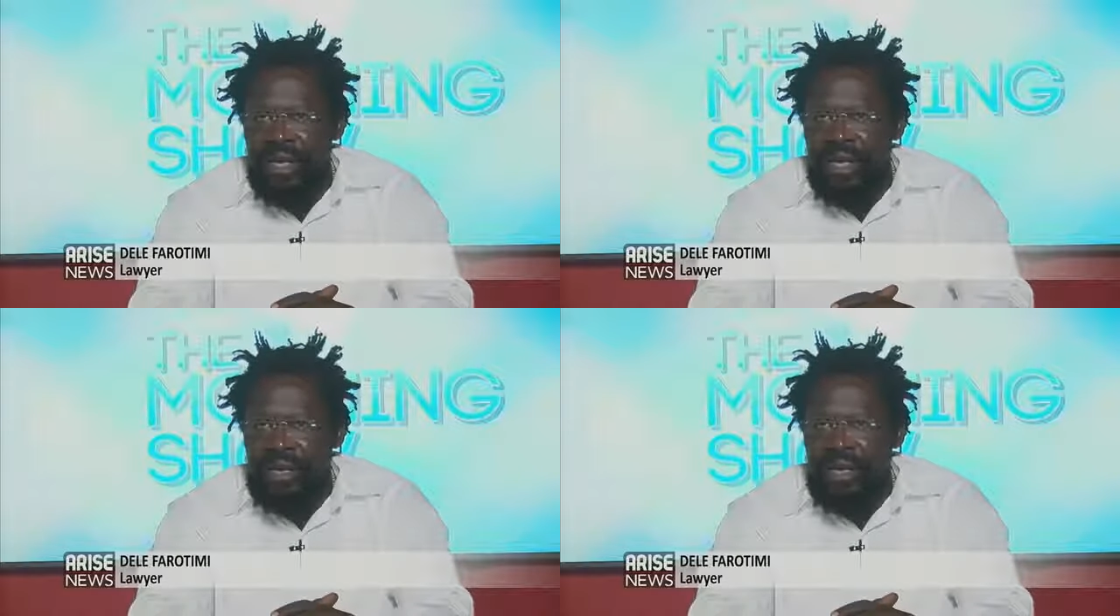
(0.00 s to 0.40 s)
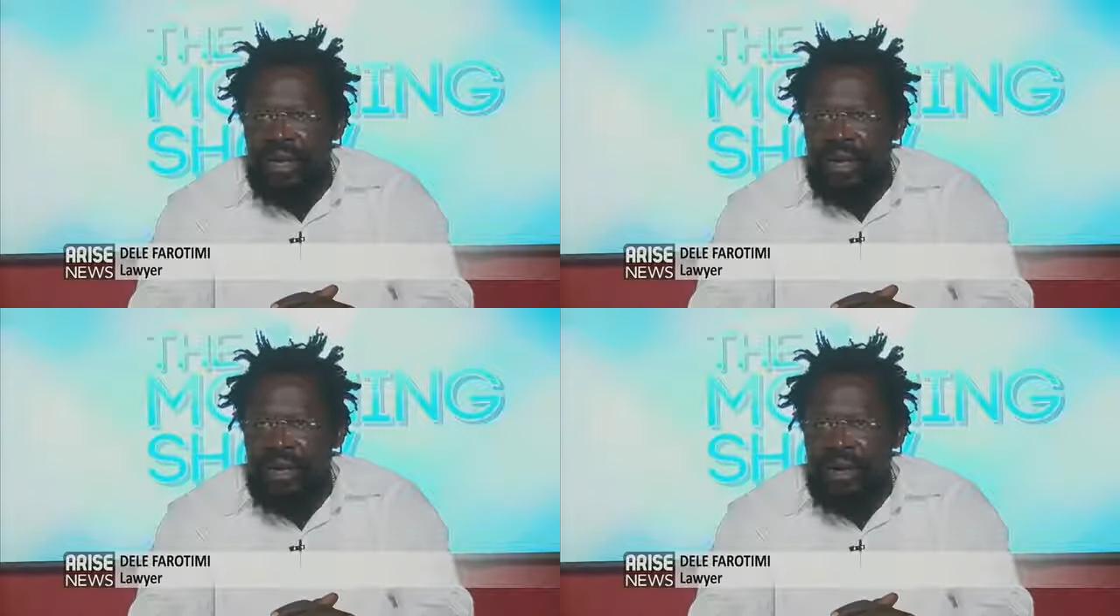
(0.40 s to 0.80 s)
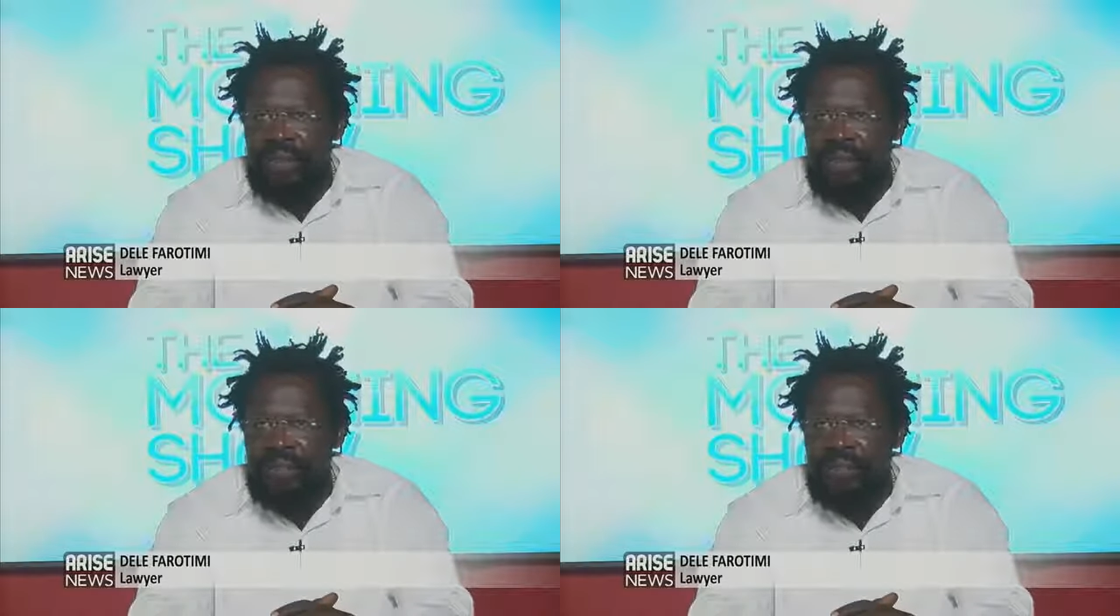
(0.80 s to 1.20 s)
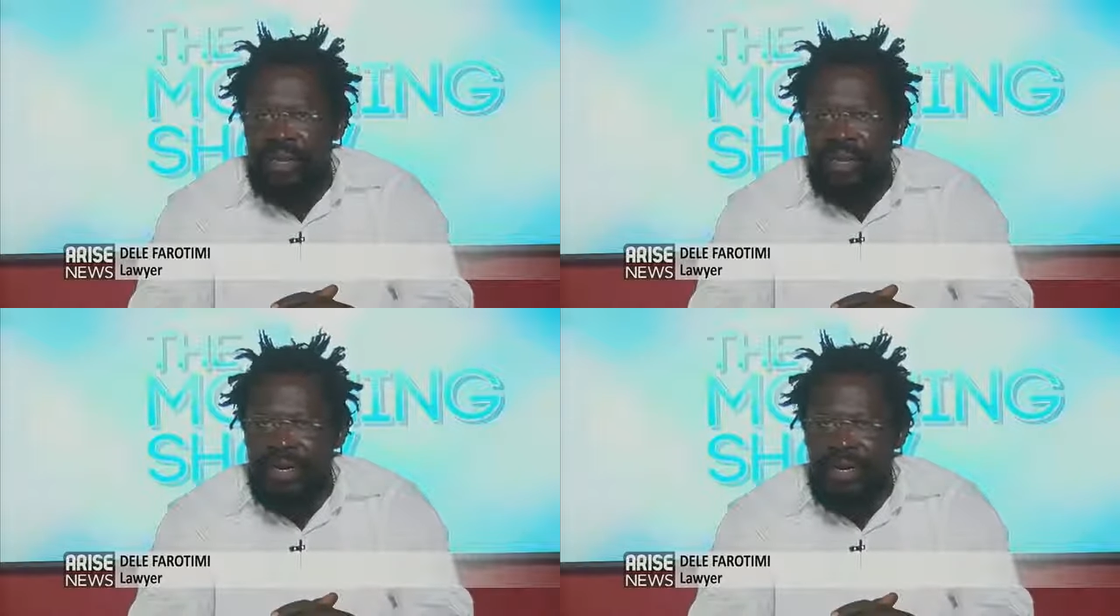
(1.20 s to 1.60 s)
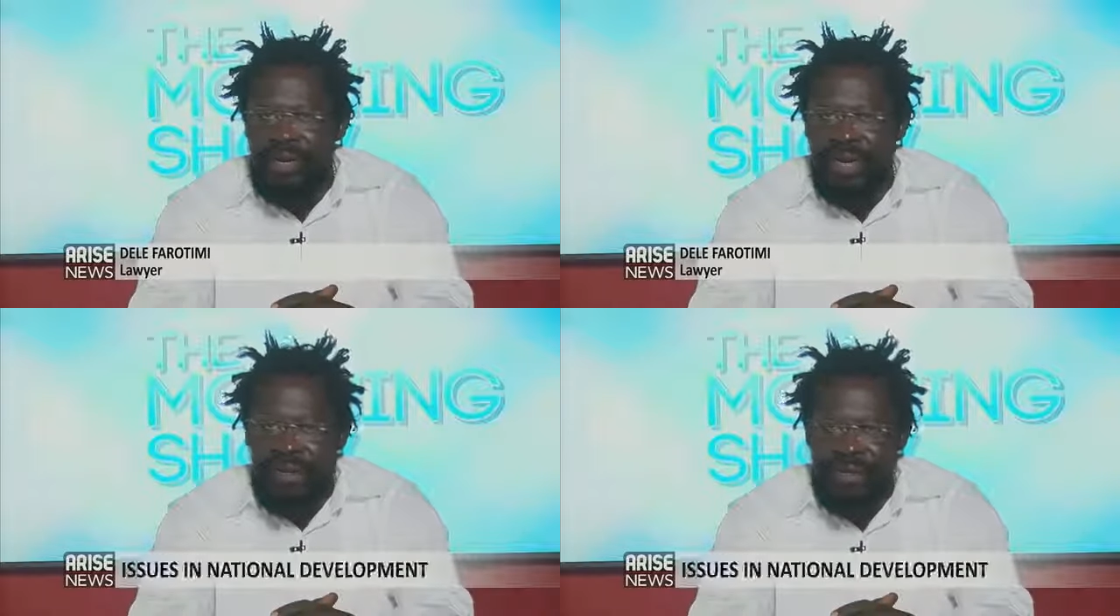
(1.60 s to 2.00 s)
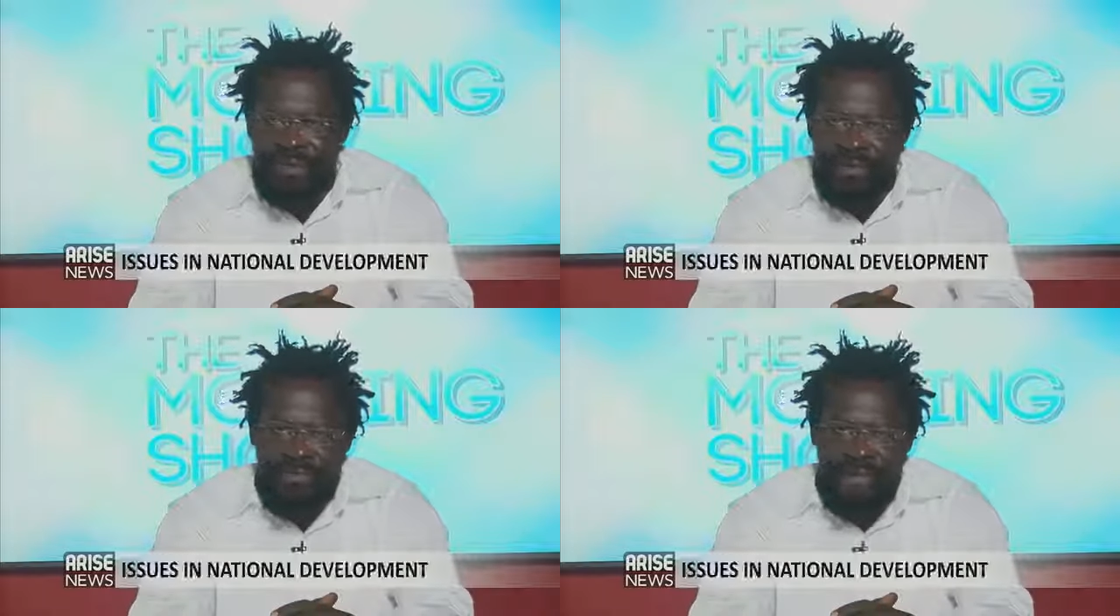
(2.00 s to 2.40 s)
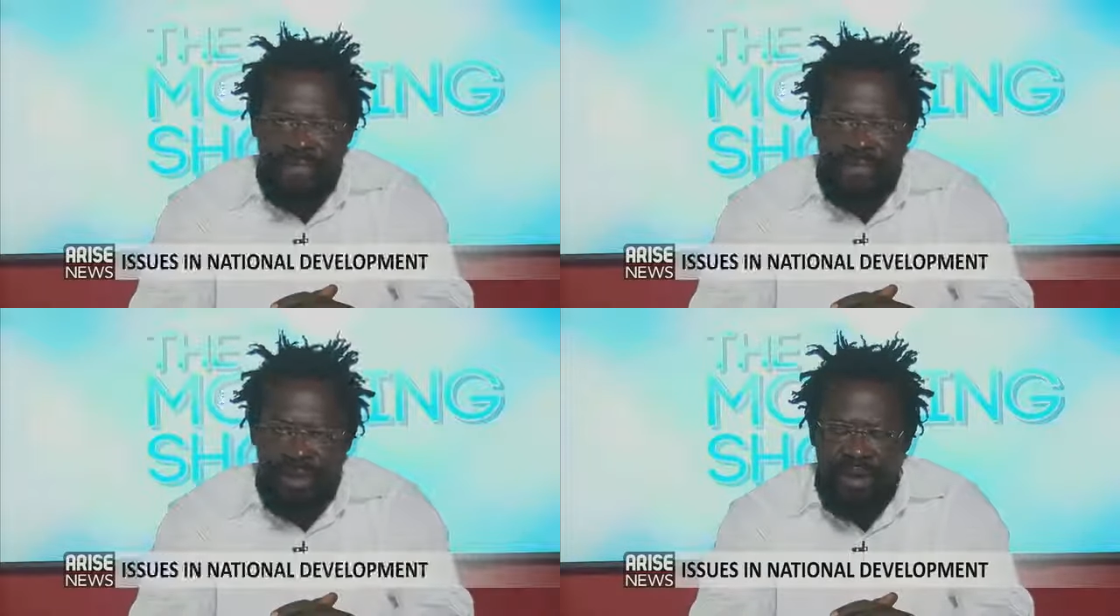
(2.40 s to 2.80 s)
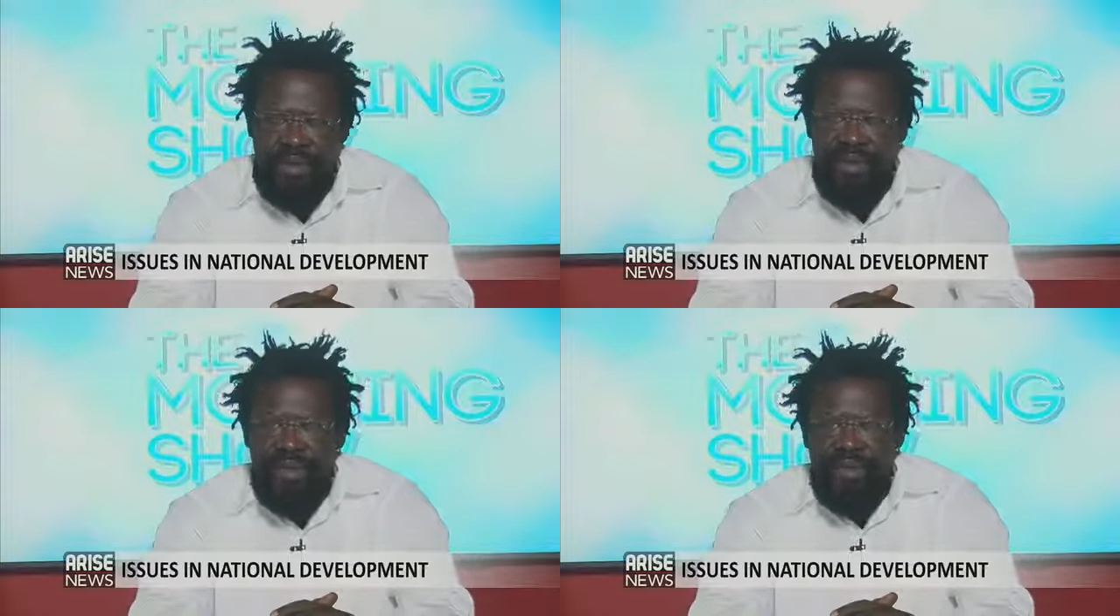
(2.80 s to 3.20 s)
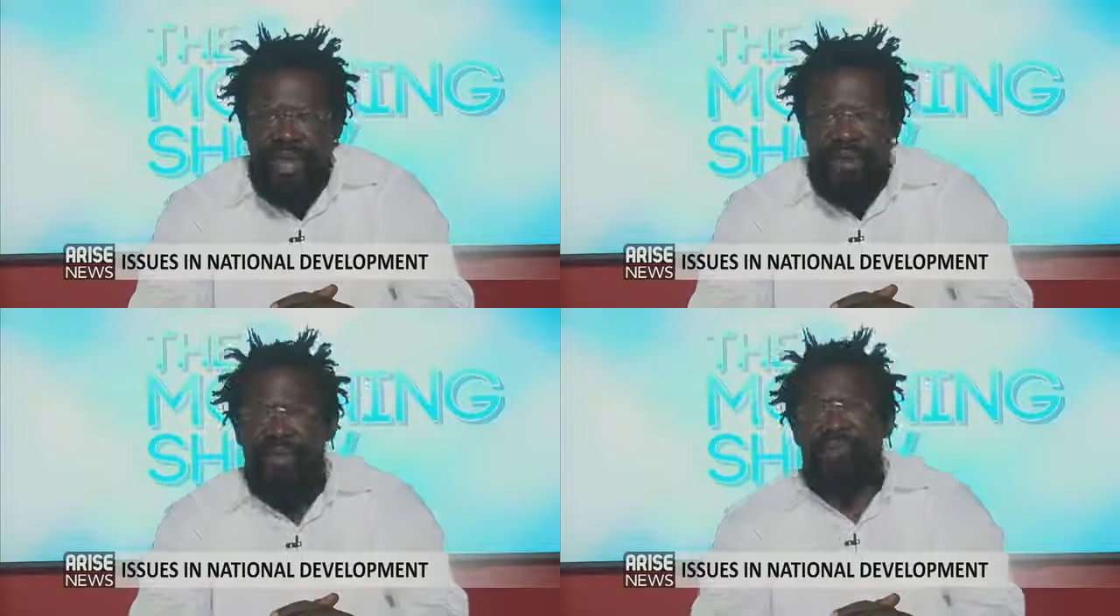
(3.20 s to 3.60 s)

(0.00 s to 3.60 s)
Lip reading: exactly how independent our court systems are, and we'll